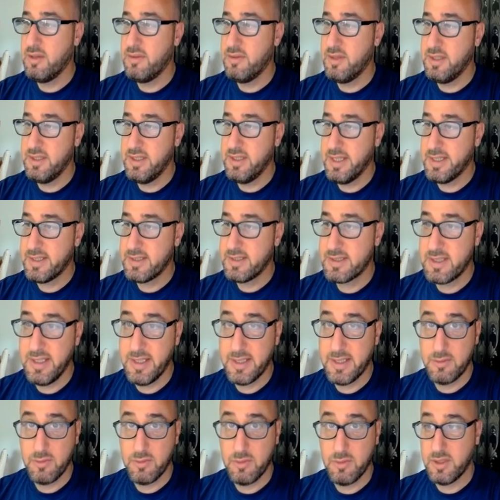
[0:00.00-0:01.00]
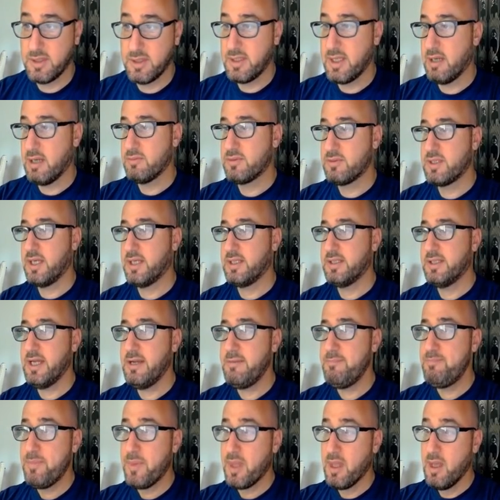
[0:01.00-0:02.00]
the next leg to the downside yeah